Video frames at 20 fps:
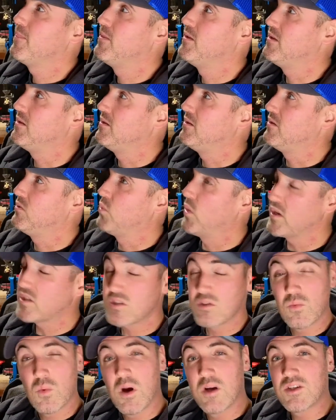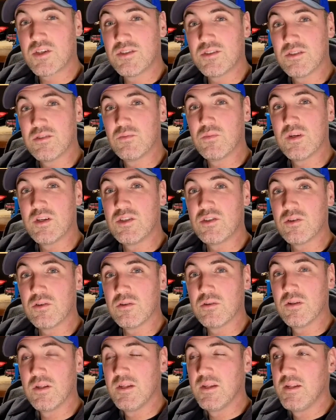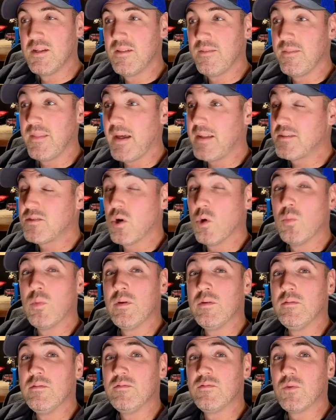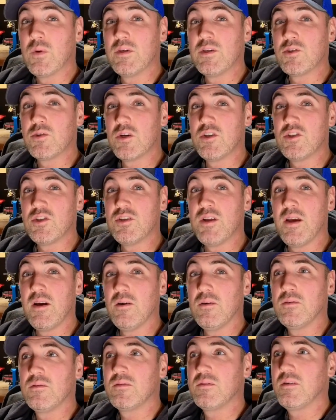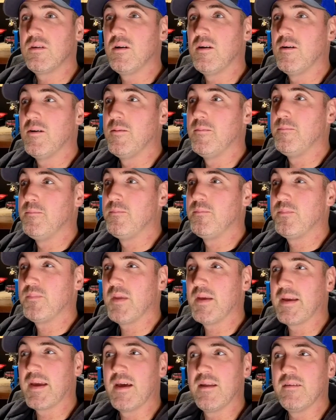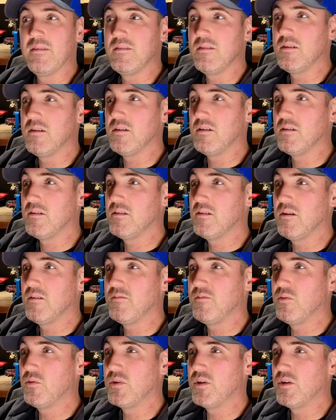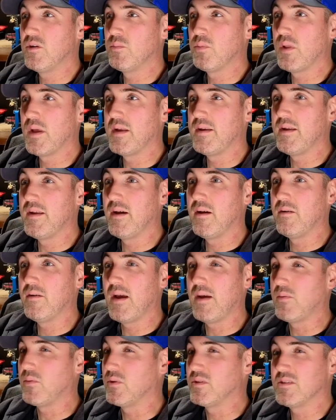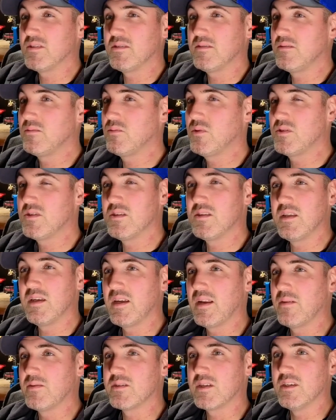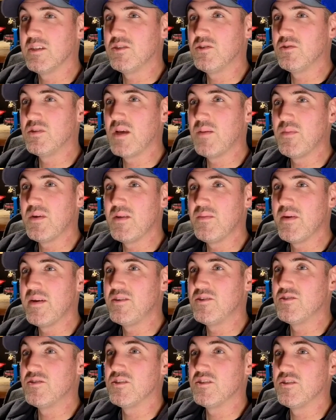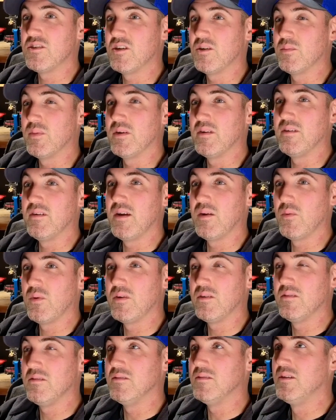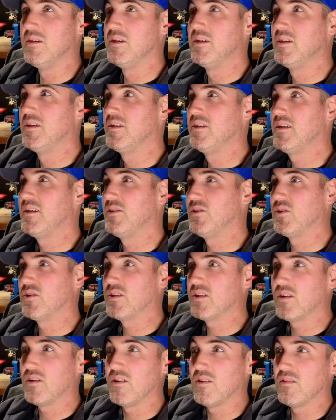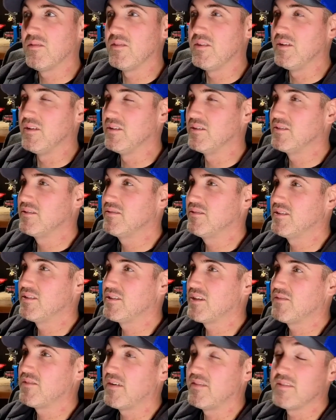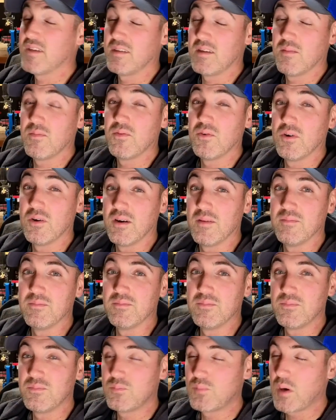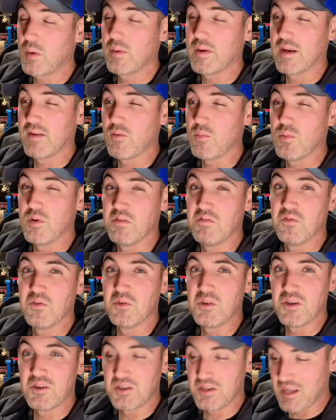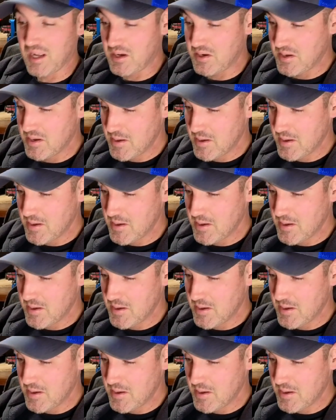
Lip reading: the Western Washington Regional. That's open for registration now. I got a full year planned out. I wasn't thinking I was going to shoot that many majors this year, but I went and looked at all of the stuff I've signed up for, and I'm probably going to have a pretty full year again.